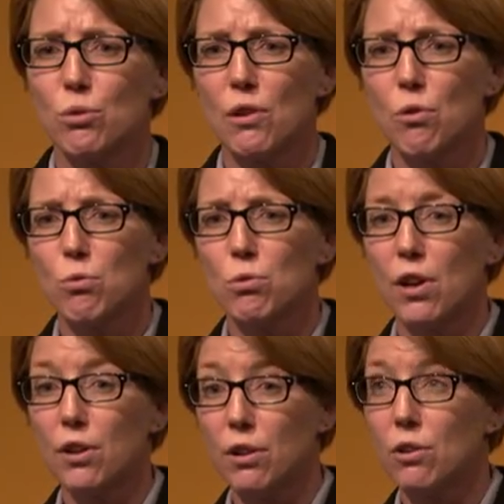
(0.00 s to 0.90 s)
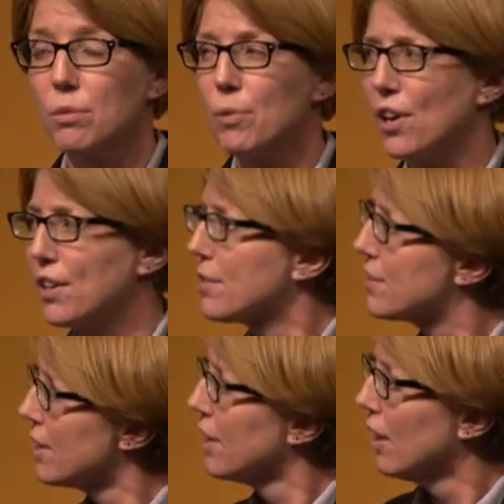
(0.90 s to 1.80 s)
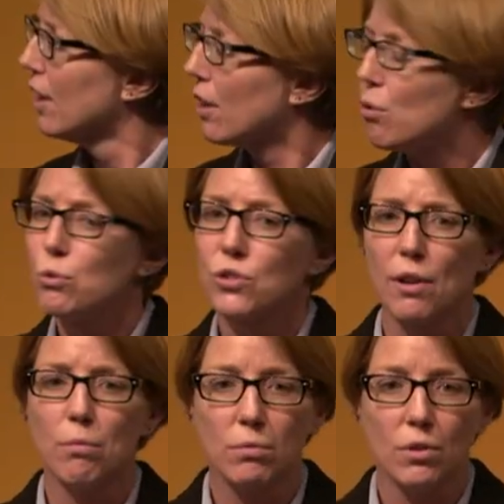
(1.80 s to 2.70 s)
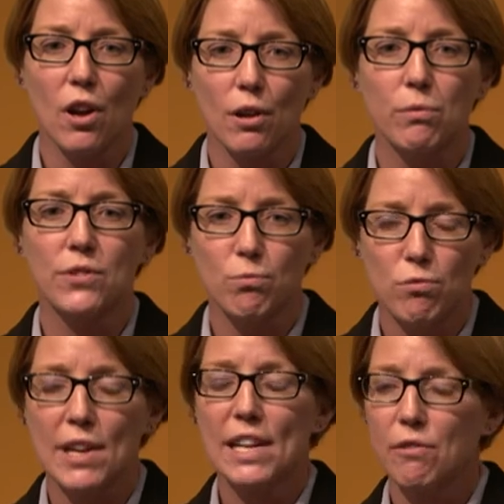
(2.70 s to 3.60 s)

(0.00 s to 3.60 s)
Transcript: they were all anonymised, also kind of really,